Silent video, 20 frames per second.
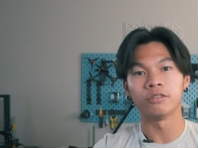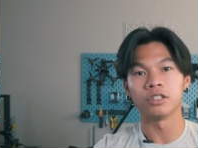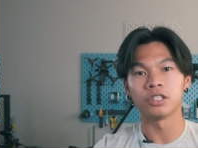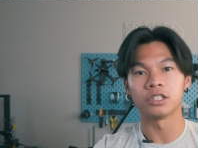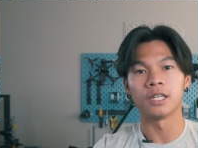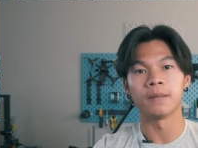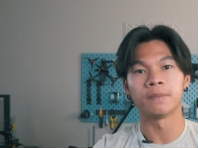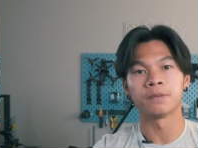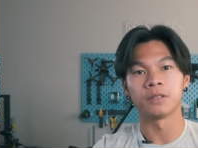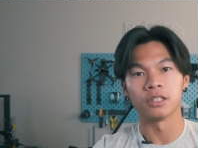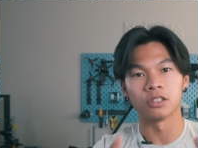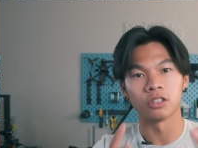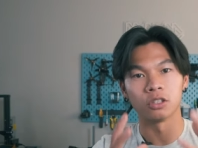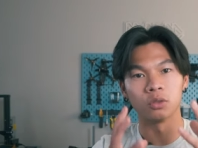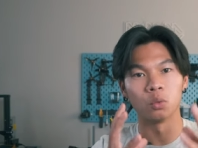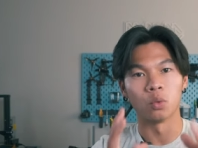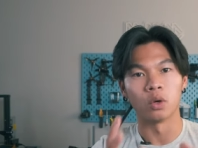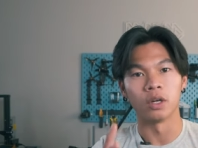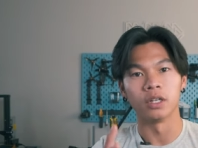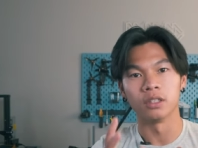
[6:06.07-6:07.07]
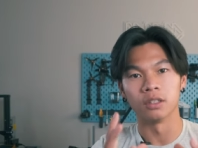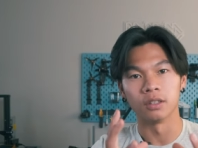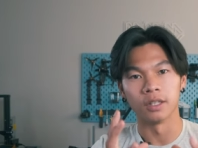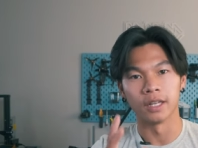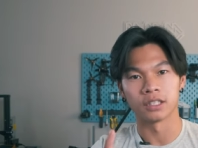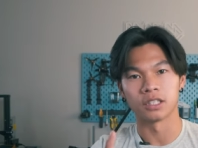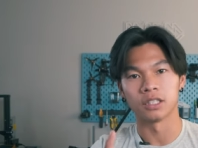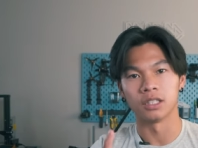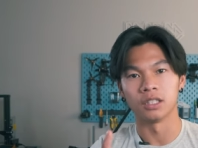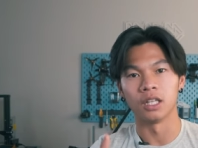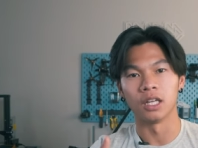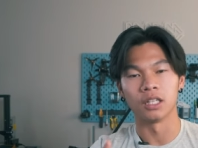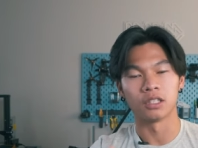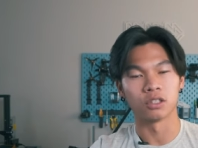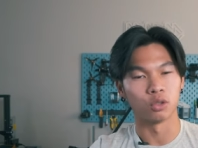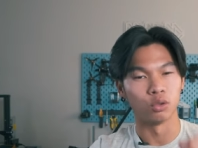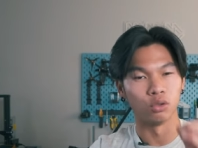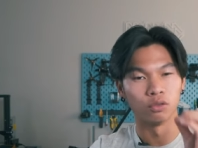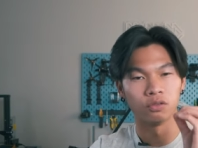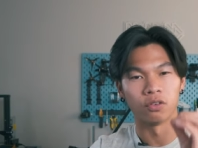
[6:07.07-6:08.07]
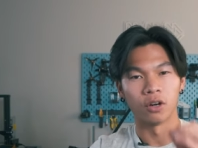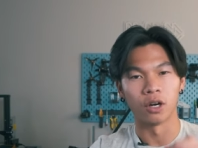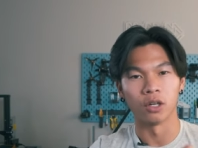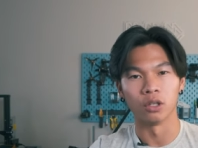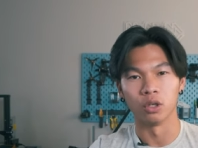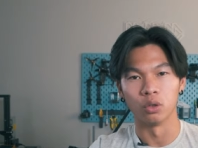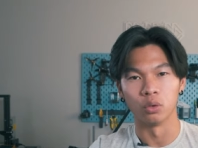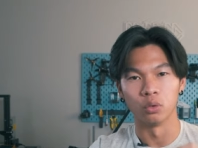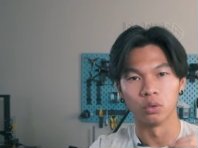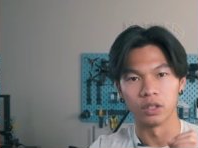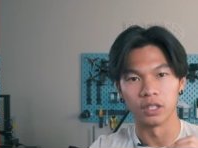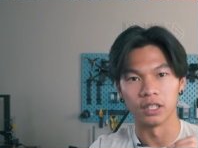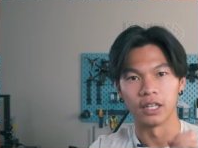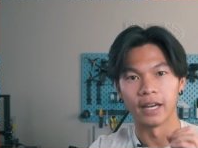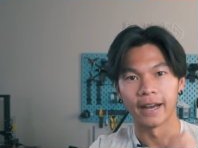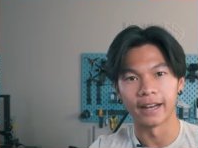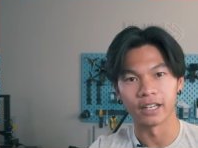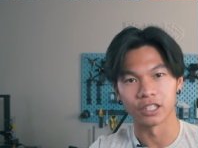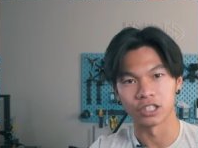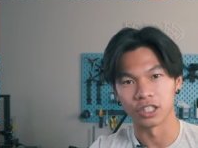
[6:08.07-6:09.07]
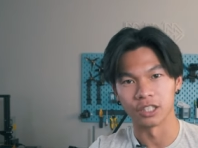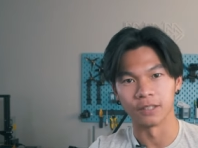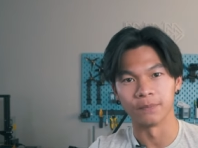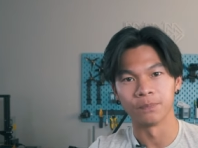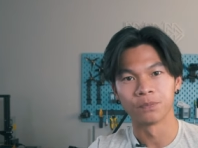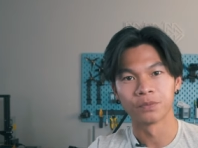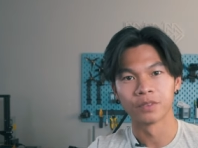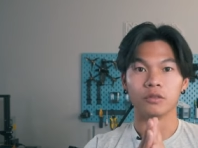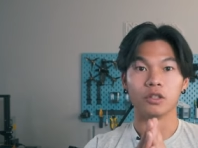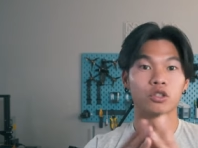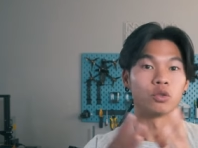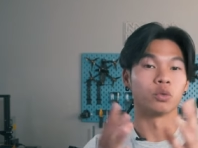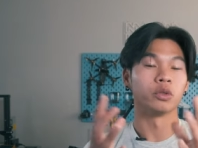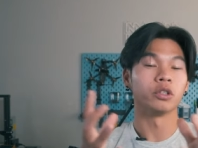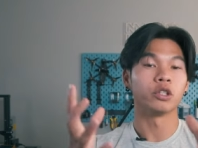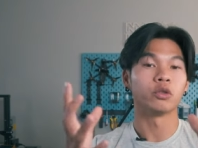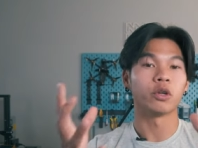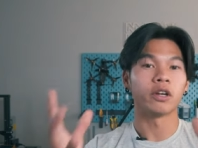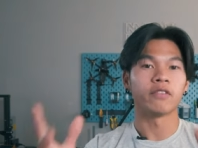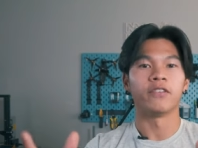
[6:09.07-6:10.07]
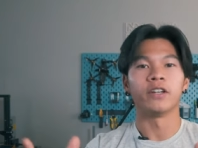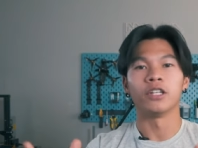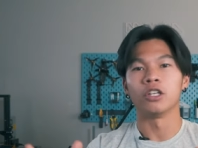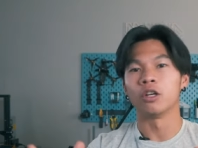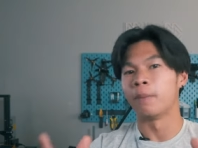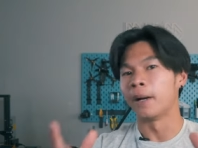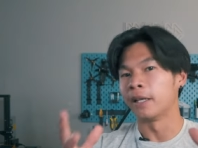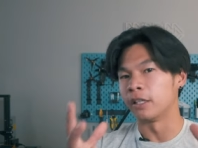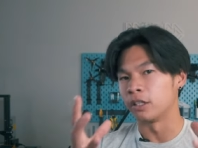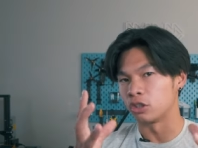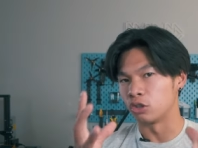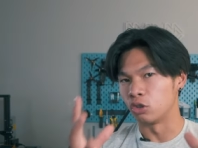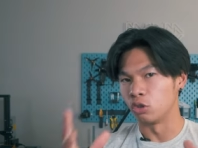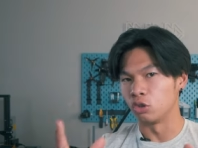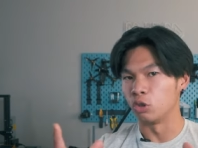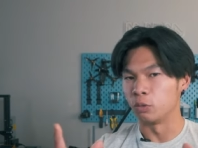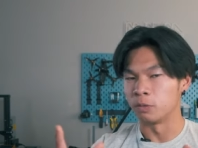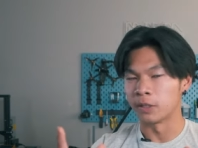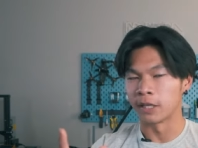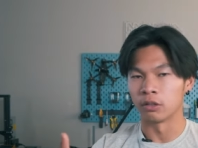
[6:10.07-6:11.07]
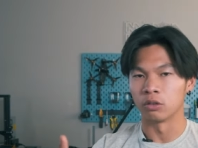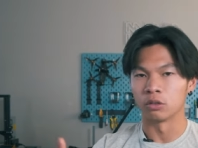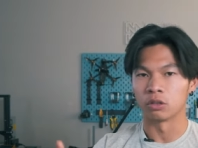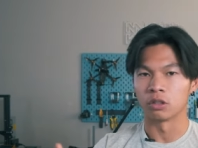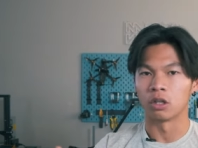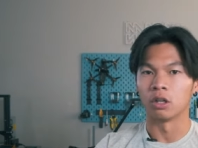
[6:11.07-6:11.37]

of these tips into one lesson, it's to follow the action. There's a really great video by this YouTube channel